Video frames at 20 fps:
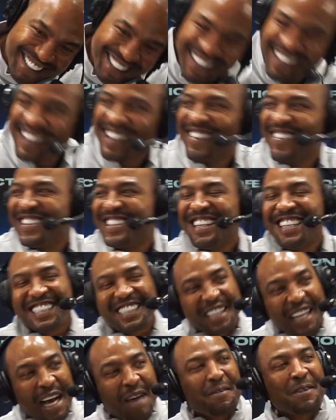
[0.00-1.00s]
But this
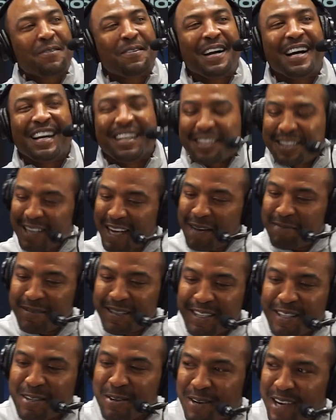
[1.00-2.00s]
time around, Chop looked
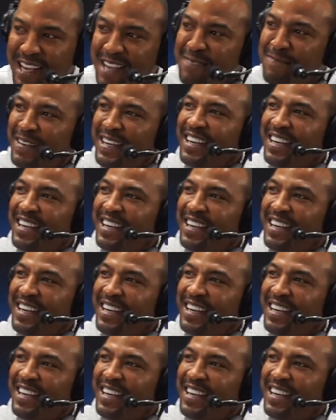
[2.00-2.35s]
great, man.